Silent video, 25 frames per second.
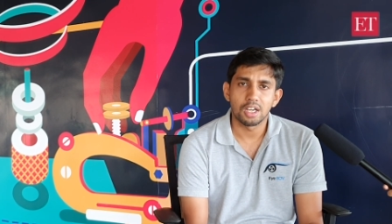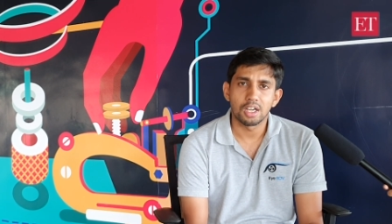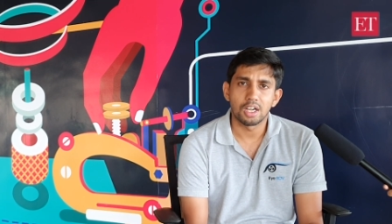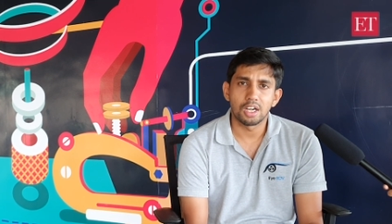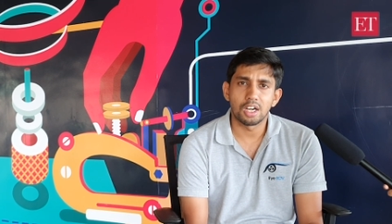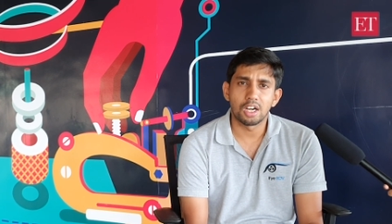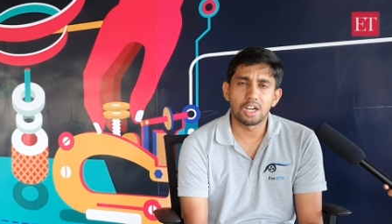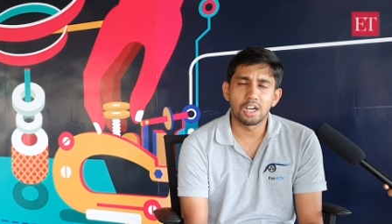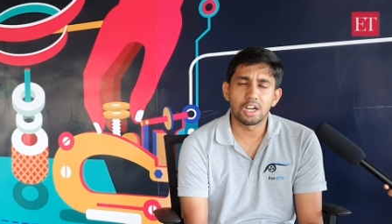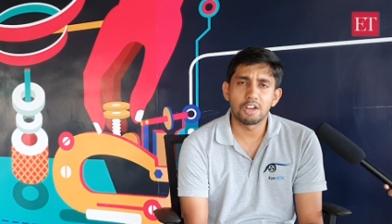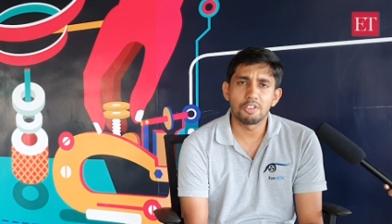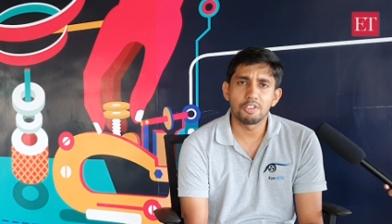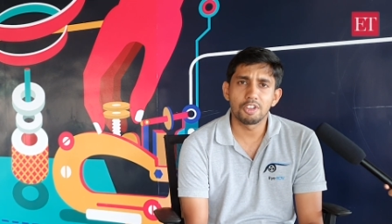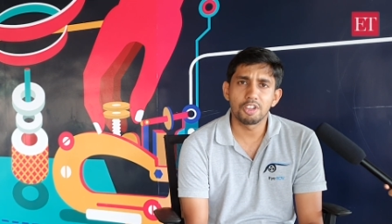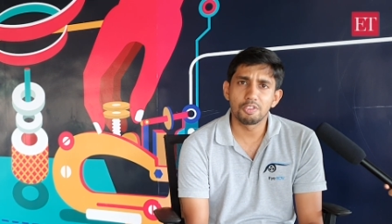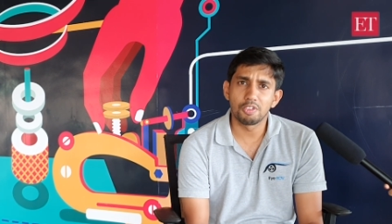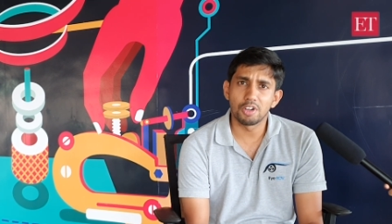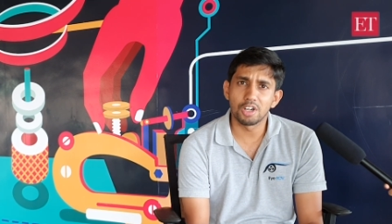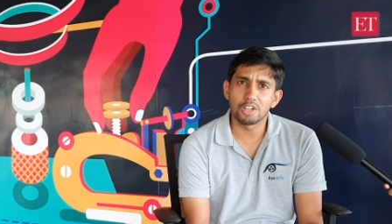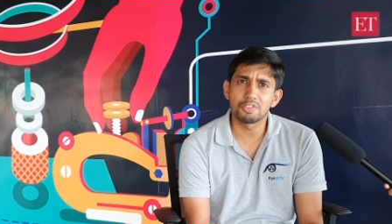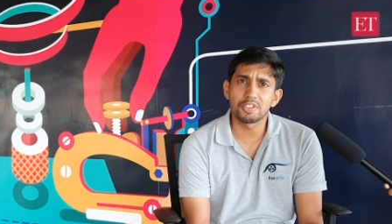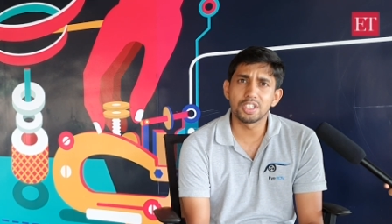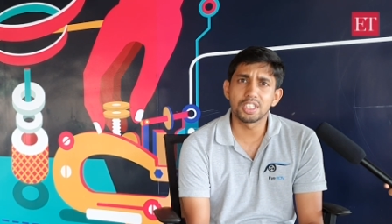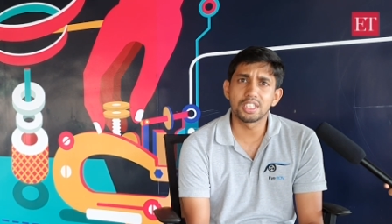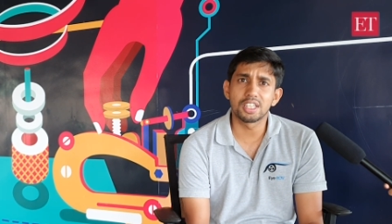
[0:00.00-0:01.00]
Uh, we
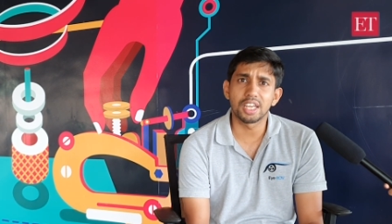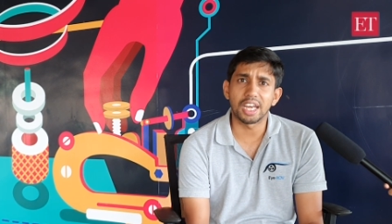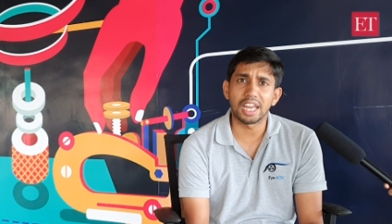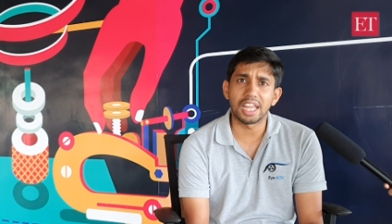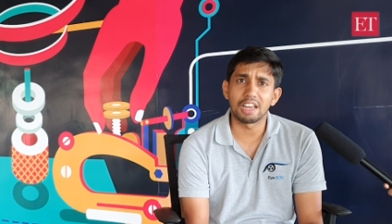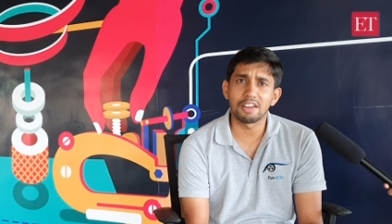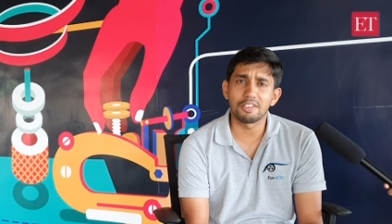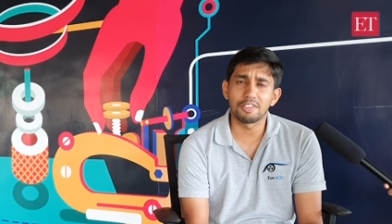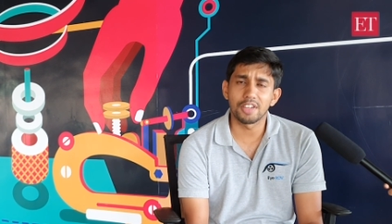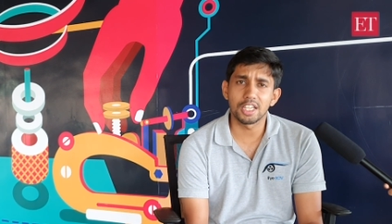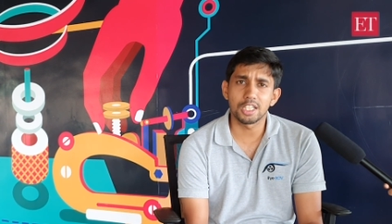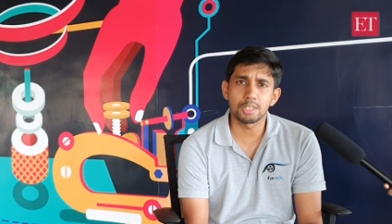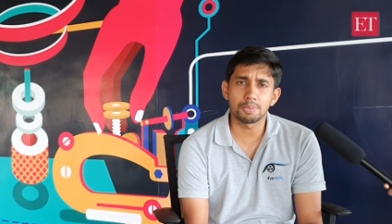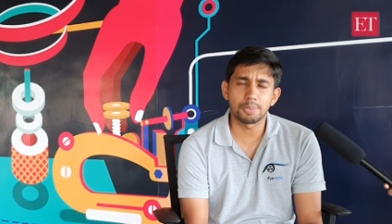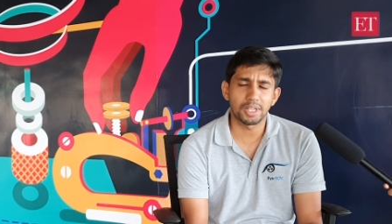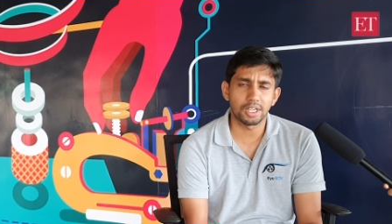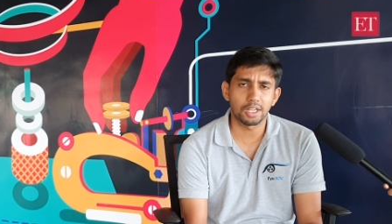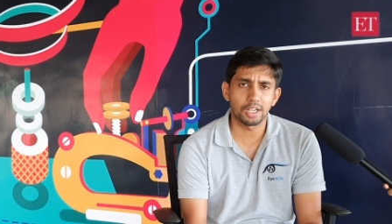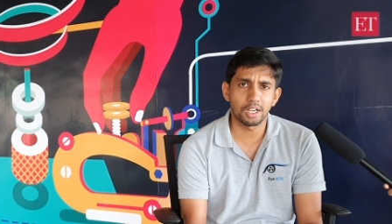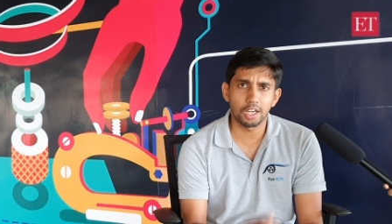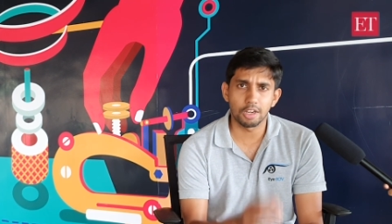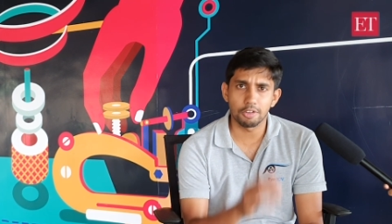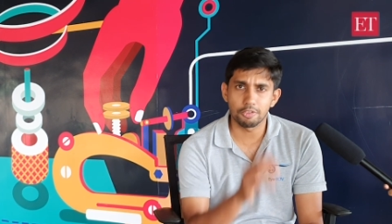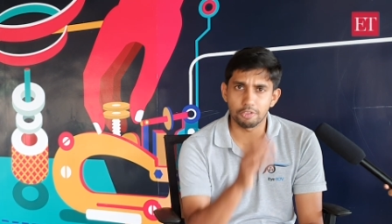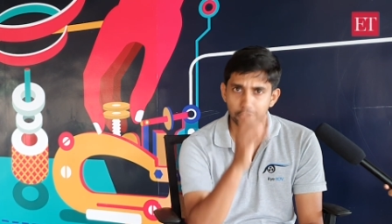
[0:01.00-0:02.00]
work with railways,
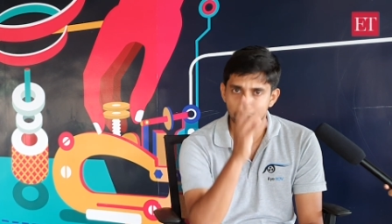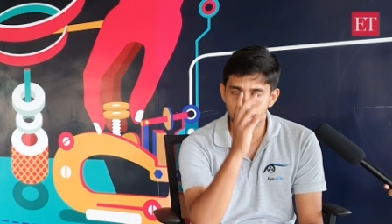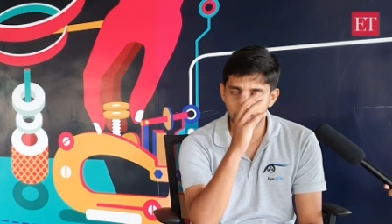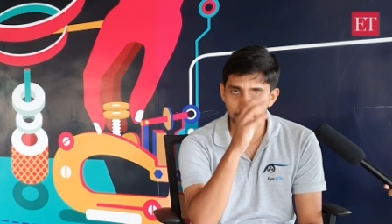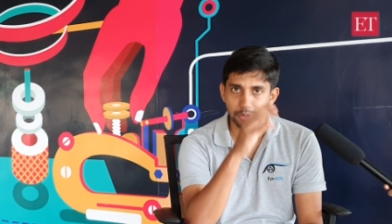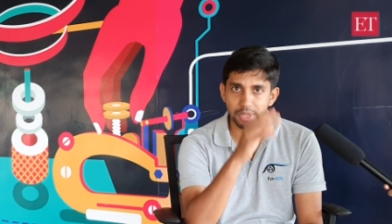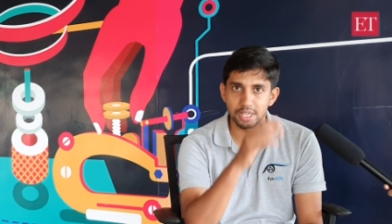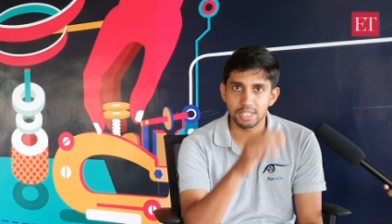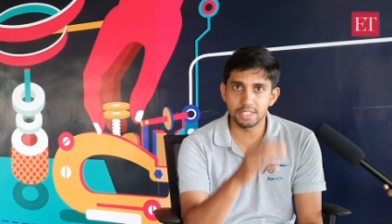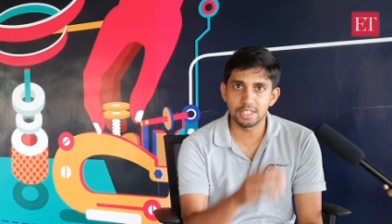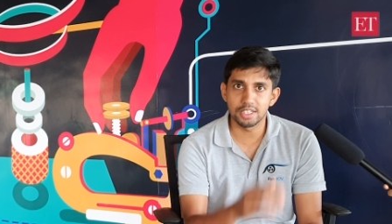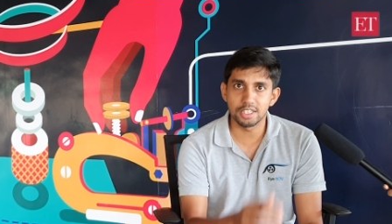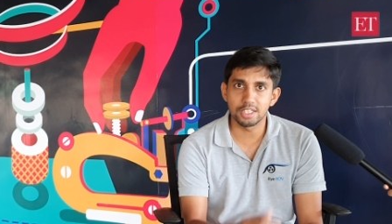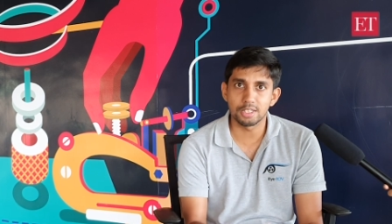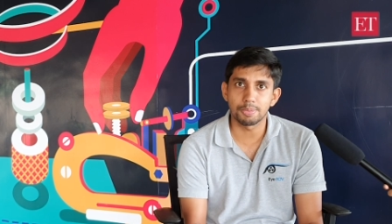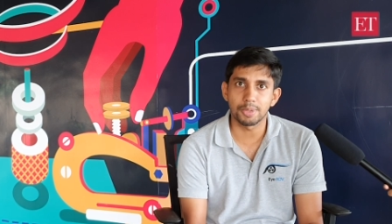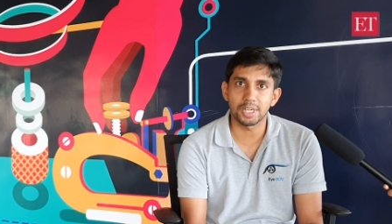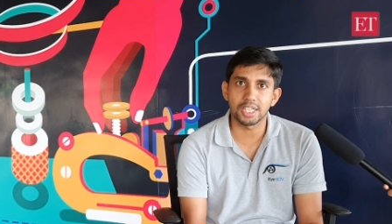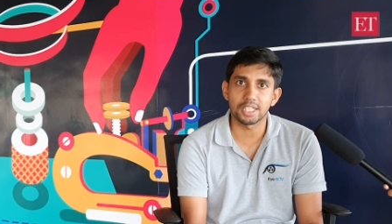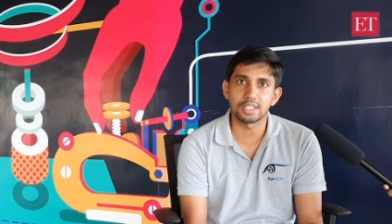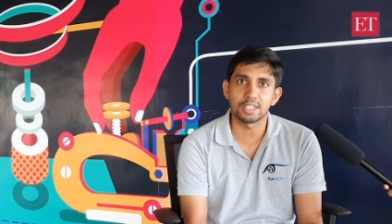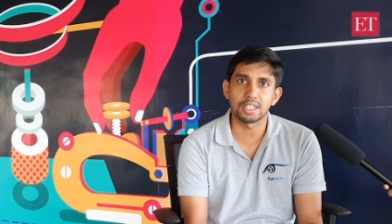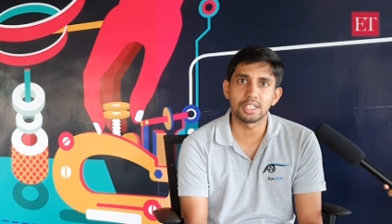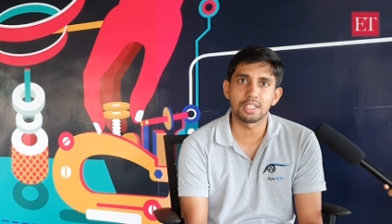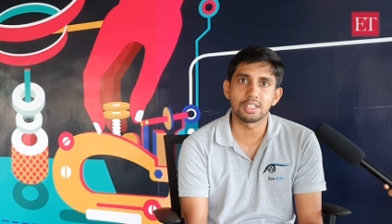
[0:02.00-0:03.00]
particularly for the bridge
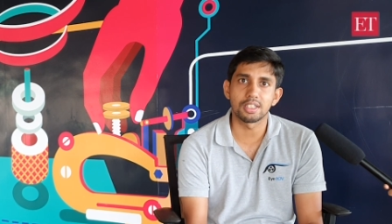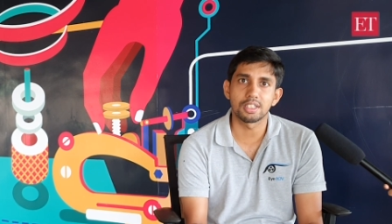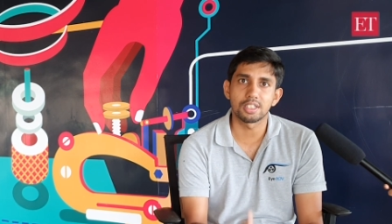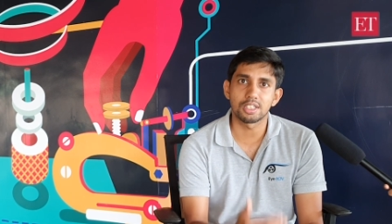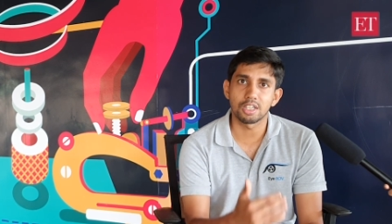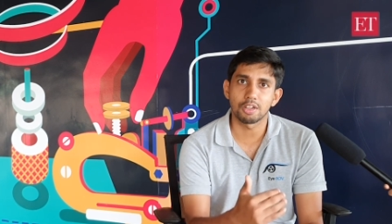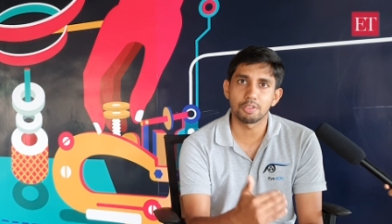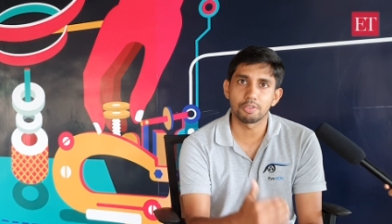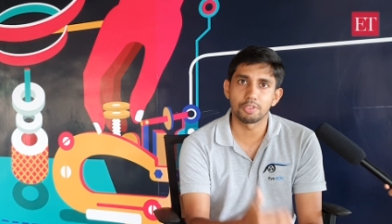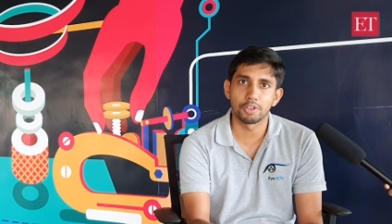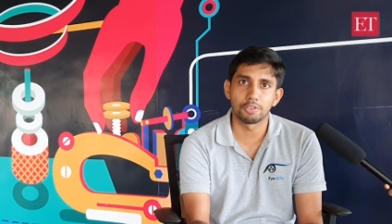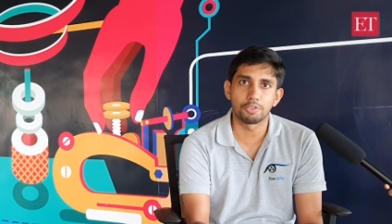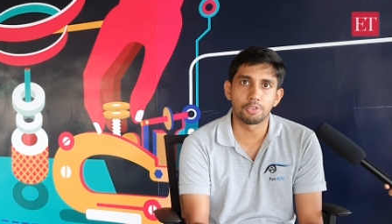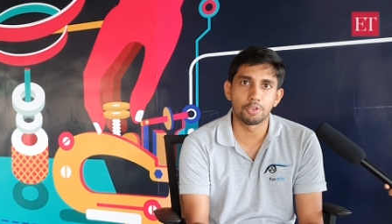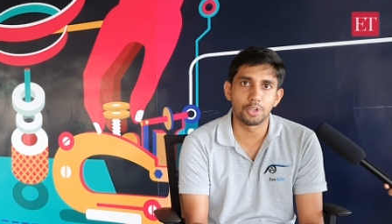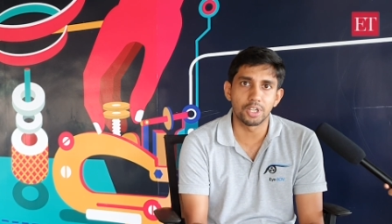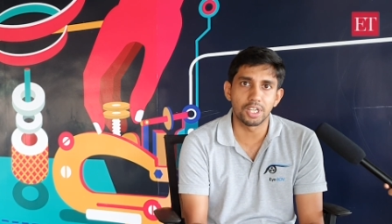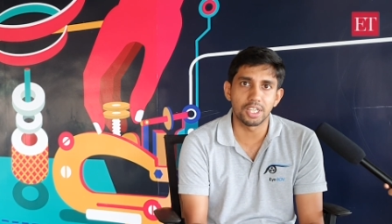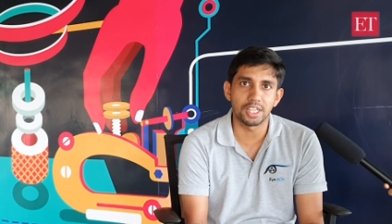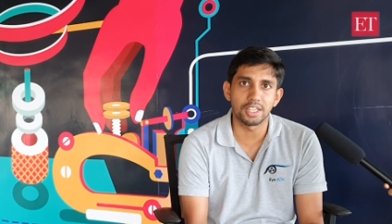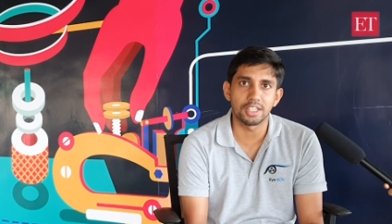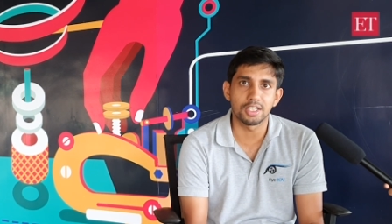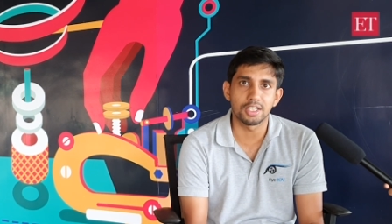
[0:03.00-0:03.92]
inspections, the footing